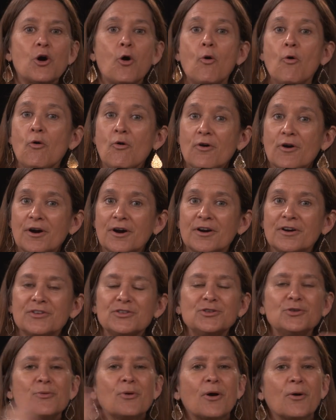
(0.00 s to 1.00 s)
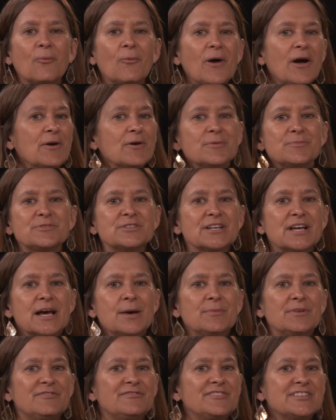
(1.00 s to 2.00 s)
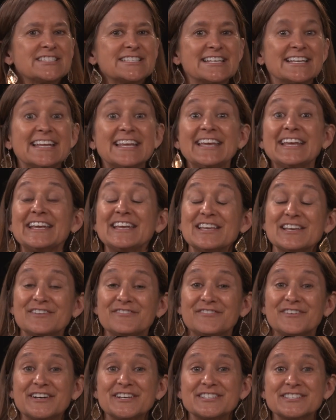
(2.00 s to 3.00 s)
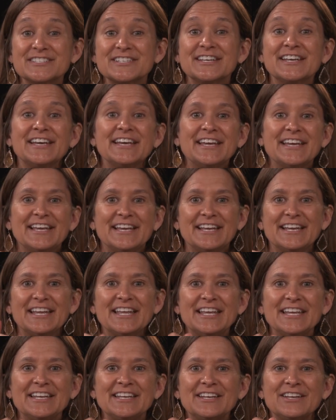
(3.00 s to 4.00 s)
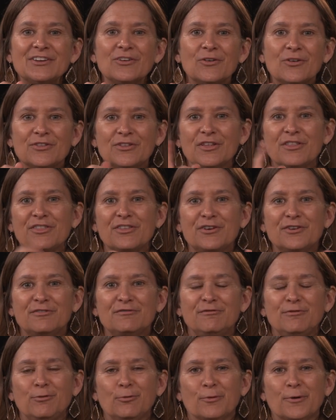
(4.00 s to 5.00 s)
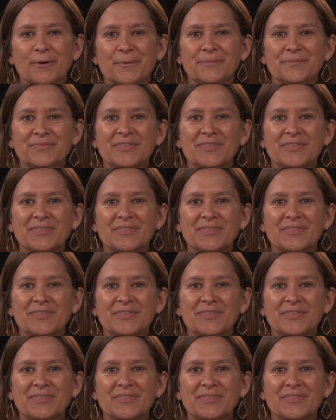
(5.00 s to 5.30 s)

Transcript: or you are welcome to come and visit any of us in Hinton on the third floor.